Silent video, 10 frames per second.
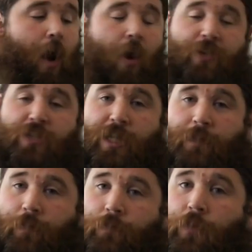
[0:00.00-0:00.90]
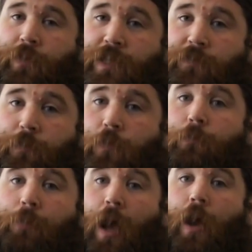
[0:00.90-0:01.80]
Honestly, if you've done this full
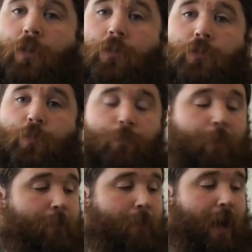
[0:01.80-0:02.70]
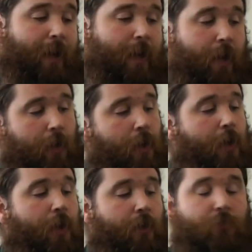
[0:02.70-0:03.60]
bar chord with B minor,
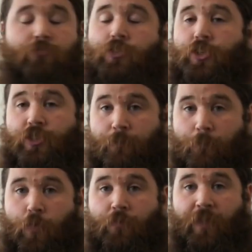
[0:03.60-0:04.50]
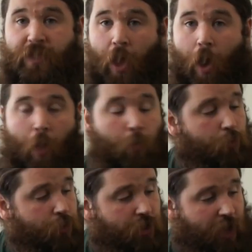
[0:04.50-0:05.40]
just move this
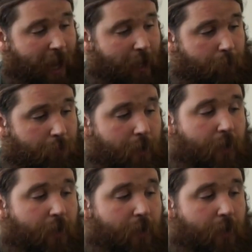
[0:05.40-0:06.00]
whole shape